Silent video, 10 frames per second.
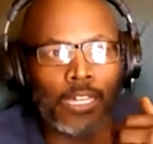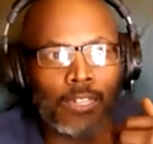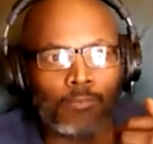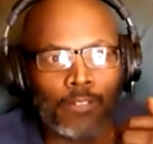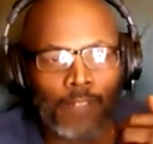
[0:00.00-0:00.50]

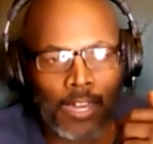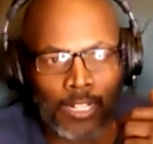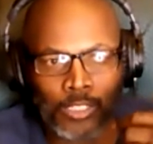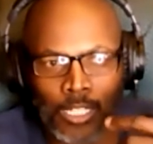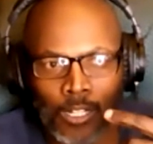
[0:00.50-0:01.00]
we
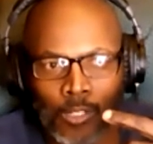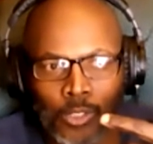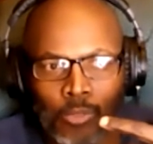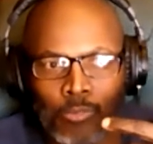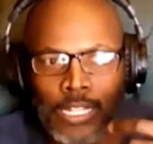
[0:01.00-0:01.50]
find
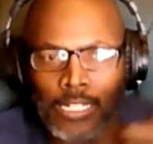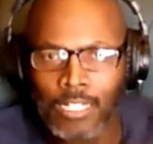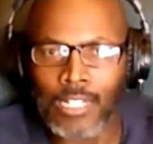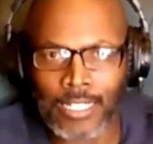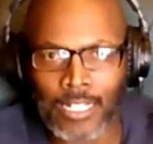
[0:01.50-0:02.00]
ourselves,
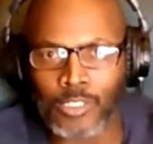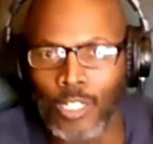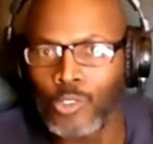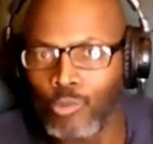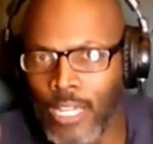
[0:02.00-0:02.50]
we
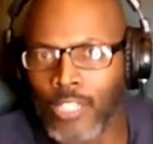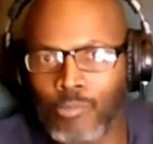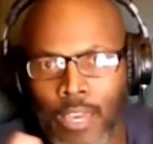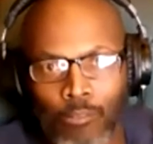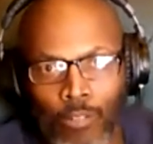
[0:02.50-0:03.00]
neglect ourselves.
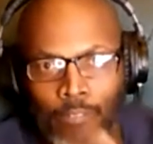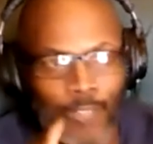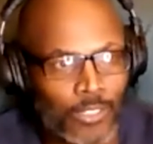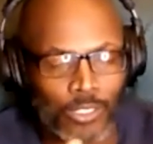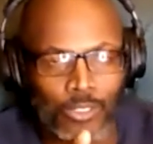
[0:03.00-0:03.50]
We as
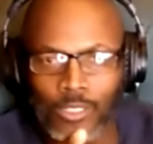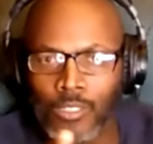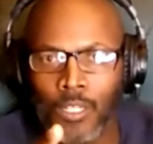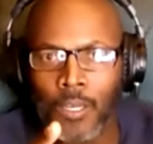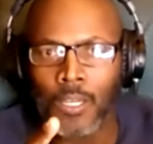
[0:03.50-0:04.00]
men, we're
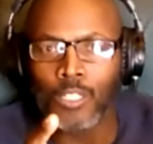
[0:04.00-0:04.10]
fixers.